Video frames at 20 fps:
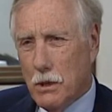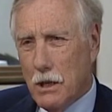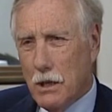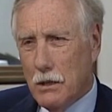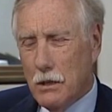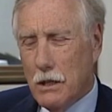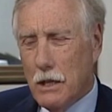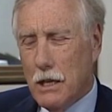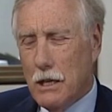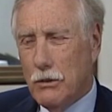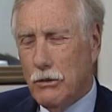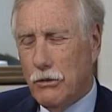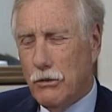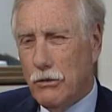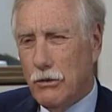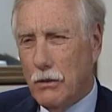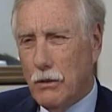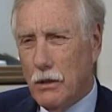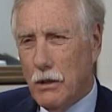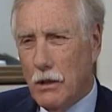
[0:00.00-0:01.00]
Well,
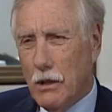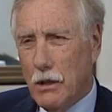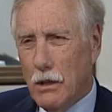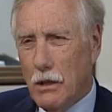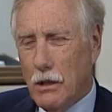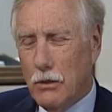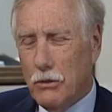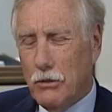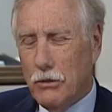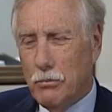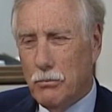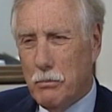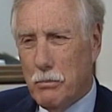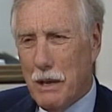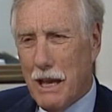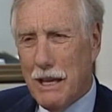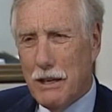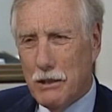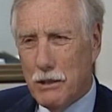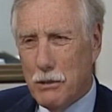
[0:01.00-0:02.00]
it's it's
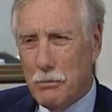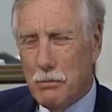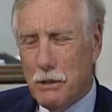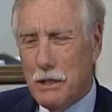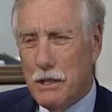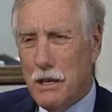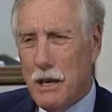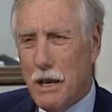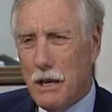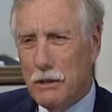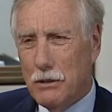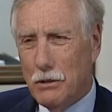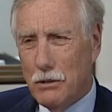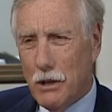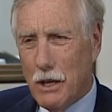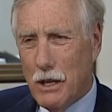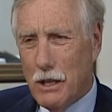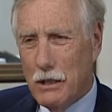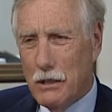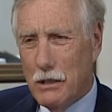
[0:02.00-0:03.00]
better, but not
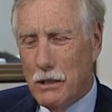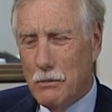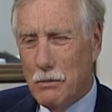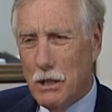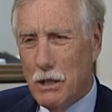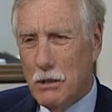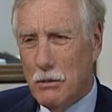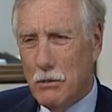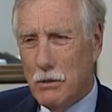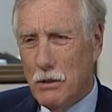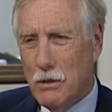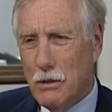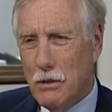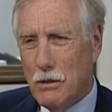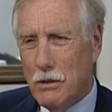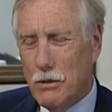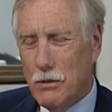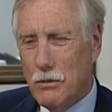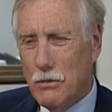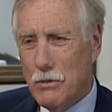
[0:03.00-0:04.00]
great. I mean,
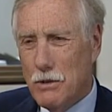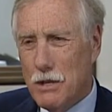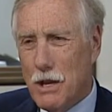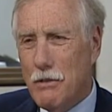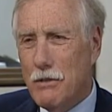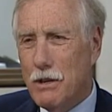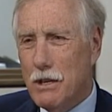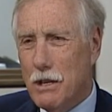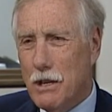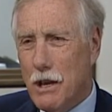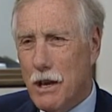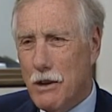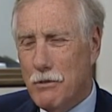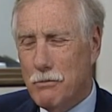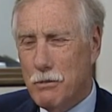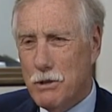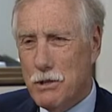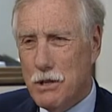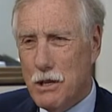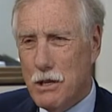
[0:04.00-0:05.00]
you know, seven and a
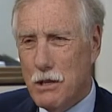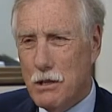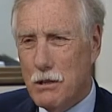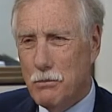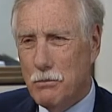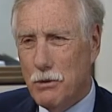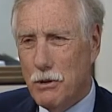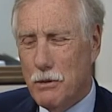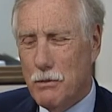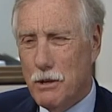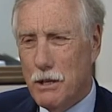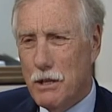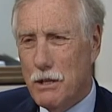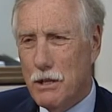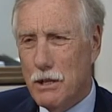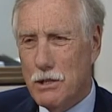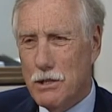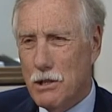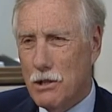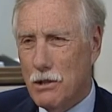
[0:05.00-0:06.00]
half percent unemployment. I
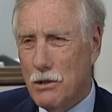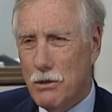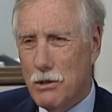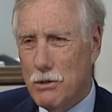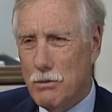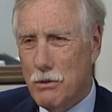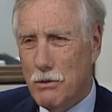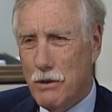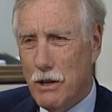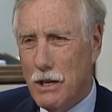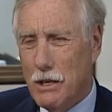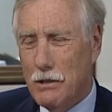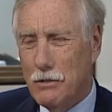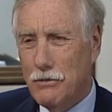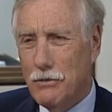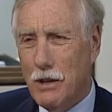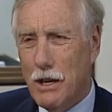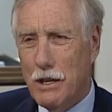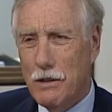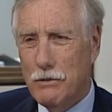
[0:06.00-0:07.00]
think it's the lowest we've had in
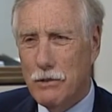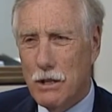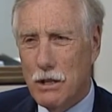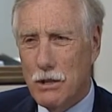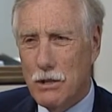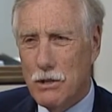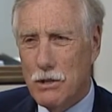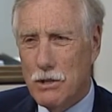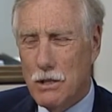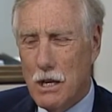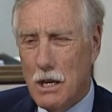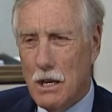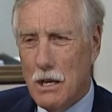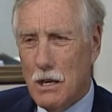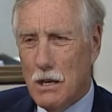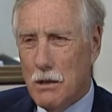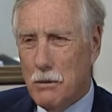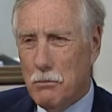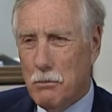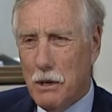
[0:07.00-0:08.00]
five years.
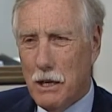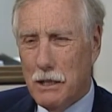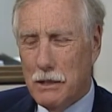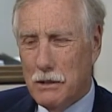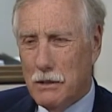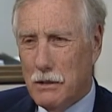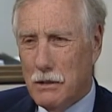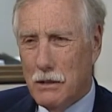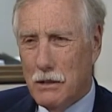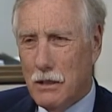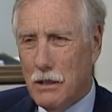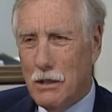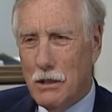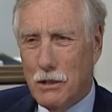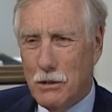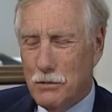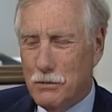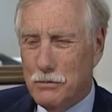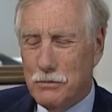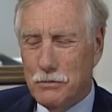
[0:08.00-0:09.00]
But you
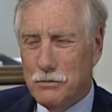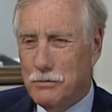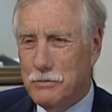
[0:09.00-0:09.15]
know,